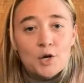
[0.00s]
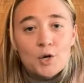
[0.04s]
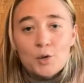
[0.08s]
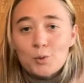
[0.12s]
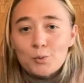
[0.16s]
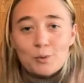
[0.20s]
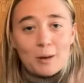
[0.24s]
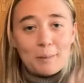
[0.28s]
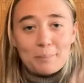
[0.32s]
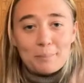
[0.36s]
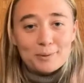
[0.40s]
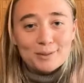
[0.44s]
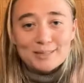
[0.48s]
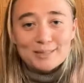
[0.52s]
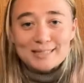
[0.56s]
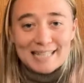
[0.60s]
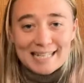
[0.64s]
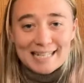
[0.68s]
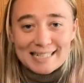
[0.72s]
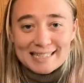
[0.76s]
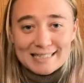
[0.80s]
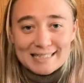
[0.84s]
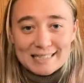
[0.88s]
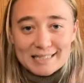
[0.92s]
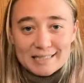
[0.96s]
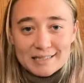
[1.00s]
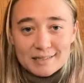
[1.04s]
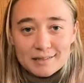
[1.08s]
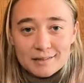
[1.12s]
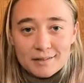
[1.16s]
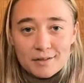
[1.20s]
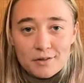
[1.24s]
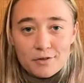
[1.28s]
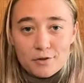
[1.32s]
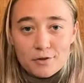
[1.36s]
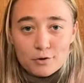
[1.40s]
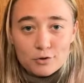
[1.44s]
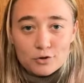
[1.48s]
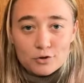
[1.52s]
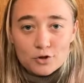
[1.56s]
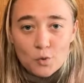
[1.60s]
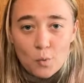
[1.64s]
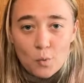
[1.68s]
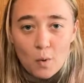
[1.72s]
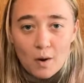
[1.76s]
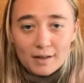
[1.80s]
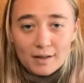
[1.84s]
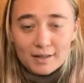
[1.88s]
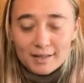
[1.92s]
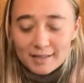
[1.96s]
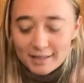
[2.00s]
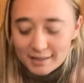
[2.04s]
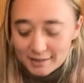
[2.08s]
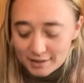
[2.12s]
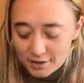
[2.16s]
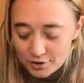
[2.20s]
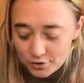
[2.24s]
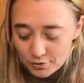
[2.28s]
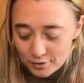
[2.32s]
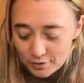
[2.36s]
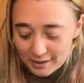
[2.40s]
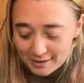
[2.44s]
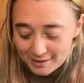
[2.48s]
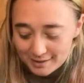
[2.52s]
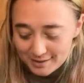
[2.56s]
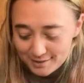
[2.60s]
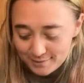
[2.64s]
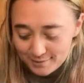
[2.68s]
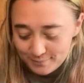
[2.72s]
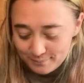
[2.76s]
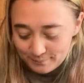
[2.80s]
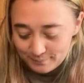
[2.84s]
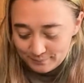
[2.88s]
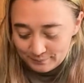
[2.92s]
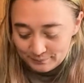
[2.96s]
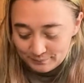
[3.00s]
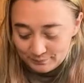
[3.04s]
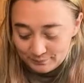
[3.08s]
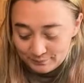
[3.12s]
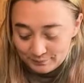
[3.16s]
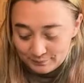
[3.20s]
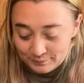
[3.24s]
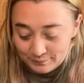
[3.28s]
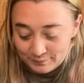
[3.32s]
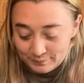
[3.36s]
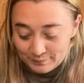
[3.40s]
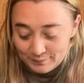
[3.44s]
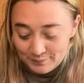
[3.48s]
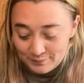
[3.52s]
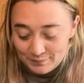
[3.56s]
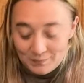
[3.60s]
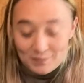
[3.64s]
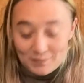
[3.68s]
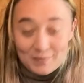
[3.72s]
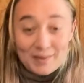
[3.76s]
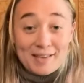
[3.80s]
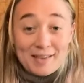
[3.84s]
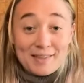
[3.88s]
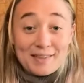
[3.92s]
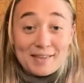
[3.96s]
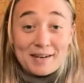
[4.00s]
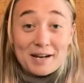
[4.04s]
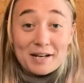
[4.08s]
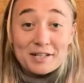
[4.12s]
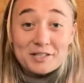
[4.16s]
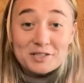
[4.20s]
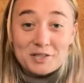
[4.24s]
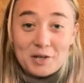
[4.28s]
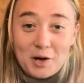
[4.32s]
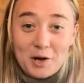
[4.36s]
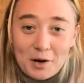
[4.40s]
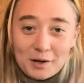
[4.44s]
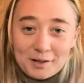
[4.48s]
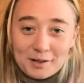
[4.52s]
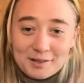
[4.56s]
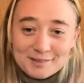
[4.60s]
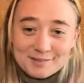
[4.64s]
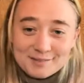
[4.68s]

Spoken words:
represents those qualities and traits. The next card,